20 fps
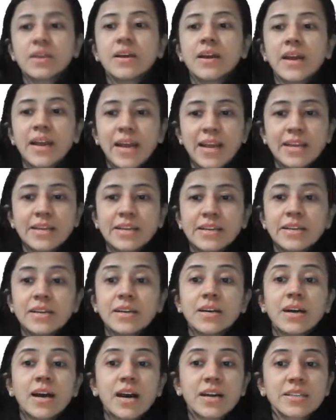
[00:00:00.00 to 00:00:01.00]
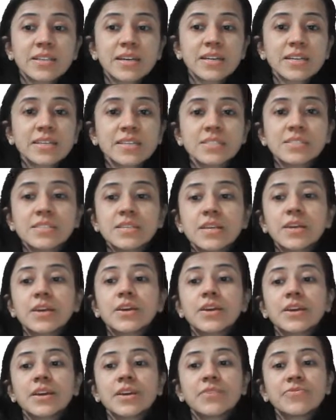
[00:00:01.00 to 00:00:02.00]
And other is,
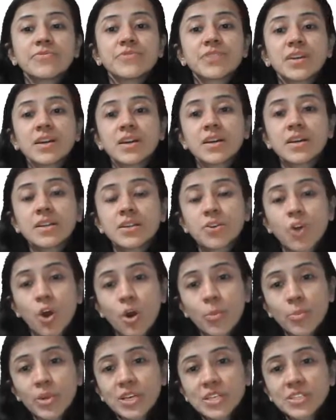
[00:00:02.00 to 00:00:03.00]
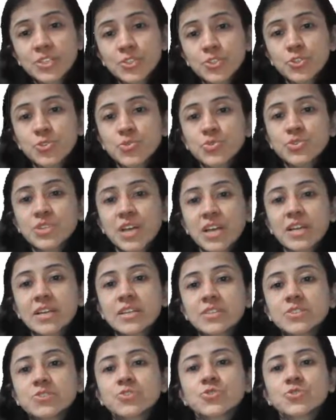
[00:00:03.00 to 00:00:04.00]
if the normal tissues are
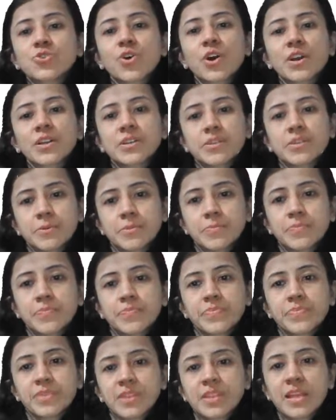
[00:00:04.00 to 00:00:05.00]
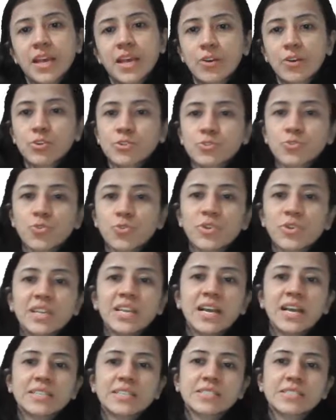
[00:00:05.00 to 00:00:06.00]
destroyed, then also
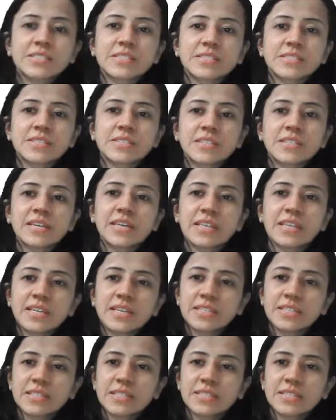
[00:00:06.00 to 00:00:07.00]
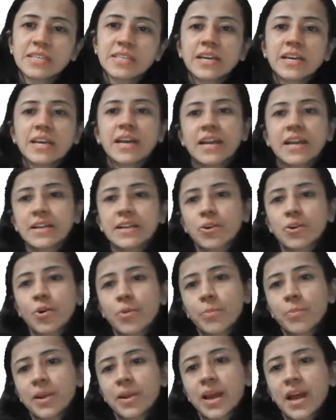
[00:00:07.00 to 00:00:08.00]
elasticity and
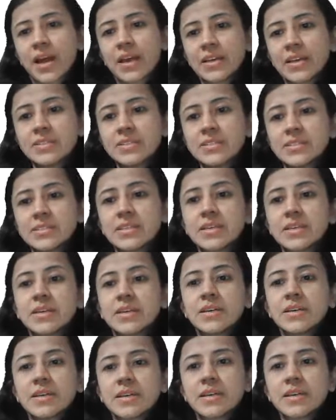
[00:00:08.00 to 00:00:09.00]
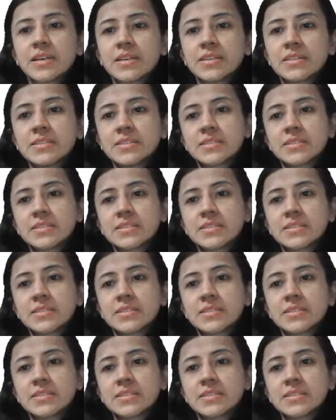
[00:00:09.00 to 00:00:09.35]
compliance is